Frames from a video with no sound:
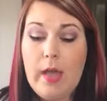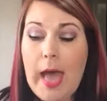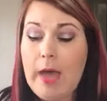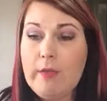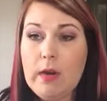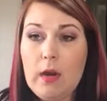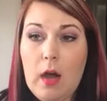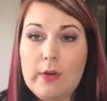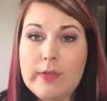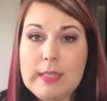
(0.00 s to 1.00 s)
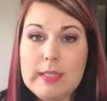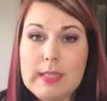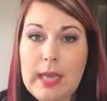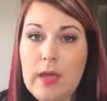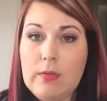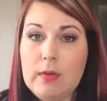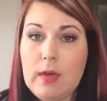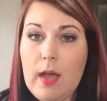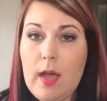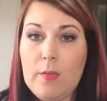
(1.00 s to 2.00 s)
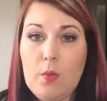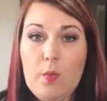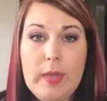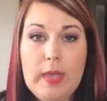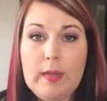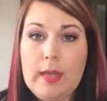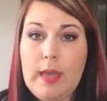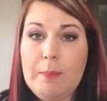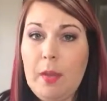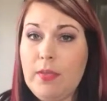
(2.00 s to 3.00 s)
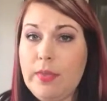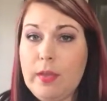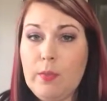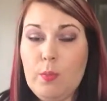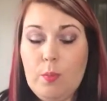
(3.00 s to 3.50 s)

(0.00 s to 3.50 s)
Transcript: having it all written down weekly and monthly,